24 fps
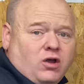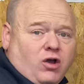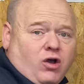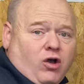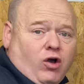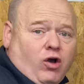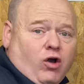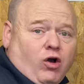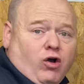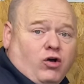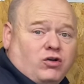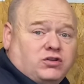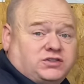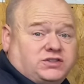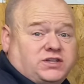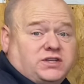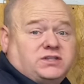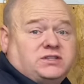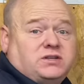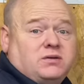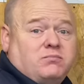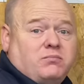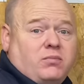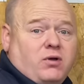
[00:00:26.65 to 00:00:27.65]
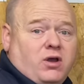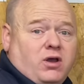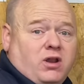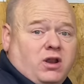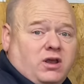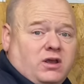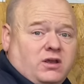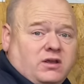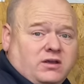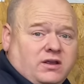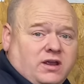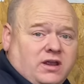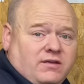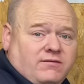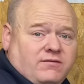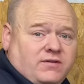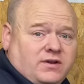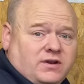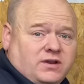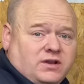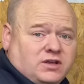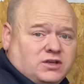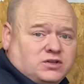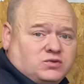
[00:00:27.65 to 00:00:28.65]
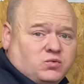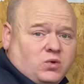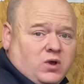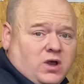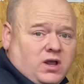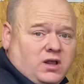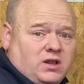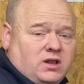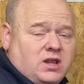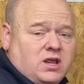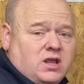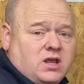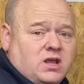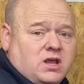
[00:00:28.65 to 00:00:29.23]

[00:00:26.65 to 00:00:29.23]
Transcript: or System Boiler even as well.